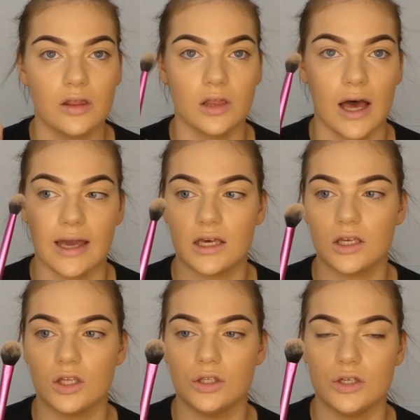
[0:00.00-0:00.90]
like
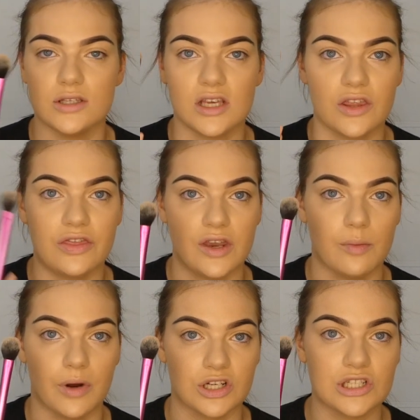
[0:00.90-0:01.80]
using
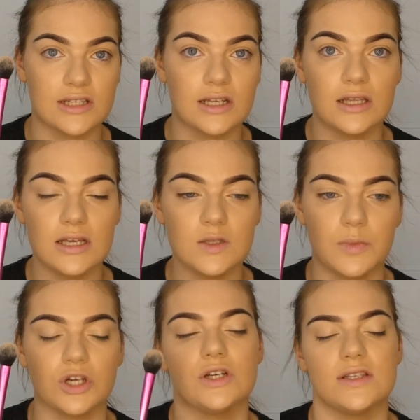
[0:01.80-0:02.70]
thinner brushes than this
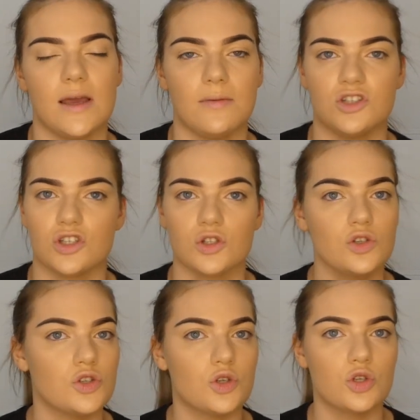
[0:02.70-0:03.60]
because it just
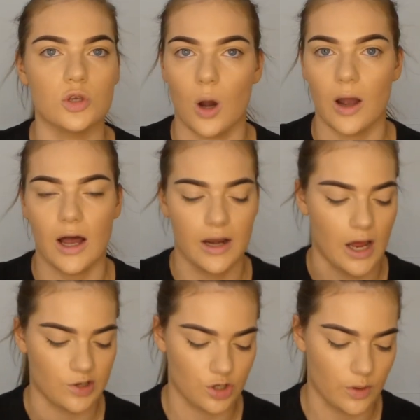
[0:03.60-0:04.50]
looks so
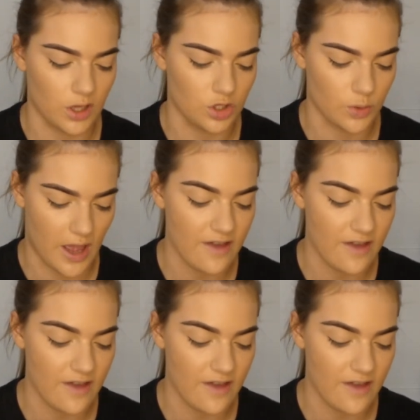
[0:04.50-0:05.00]
unnatural when you do it.